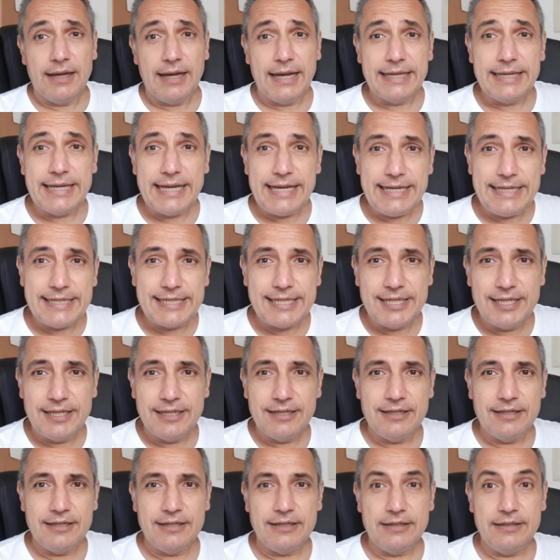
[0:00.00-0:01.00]
Hi guys,
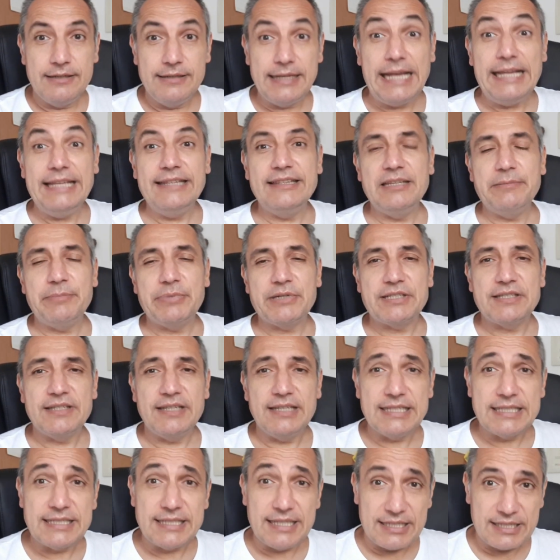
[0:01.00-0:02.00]

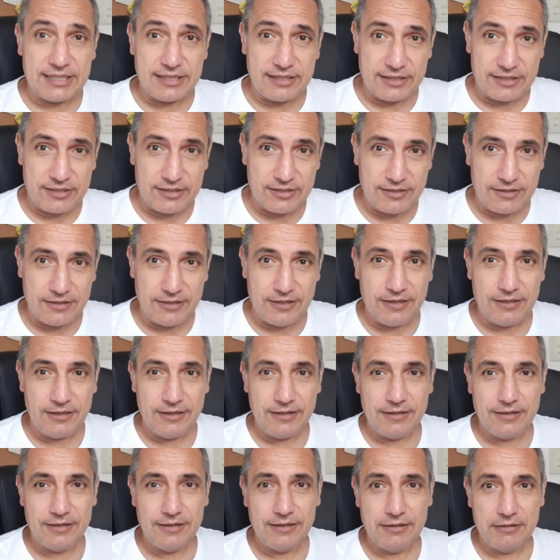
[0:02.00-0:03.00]
90% success.
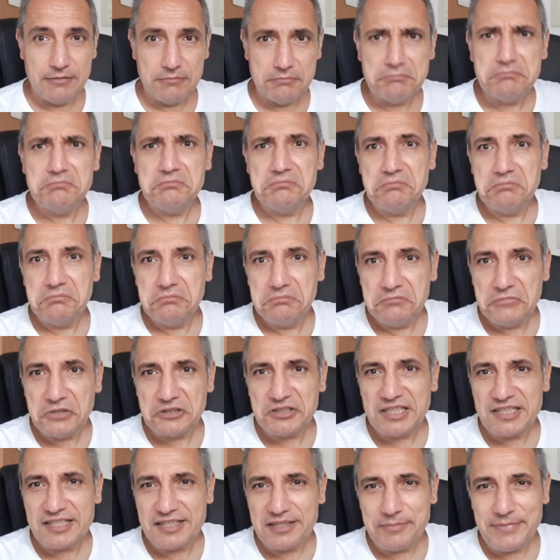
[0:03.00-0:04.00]
What
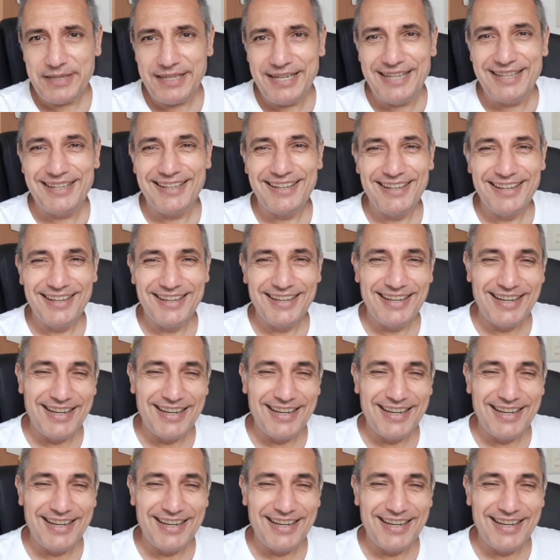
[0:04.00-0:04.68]
does it mean?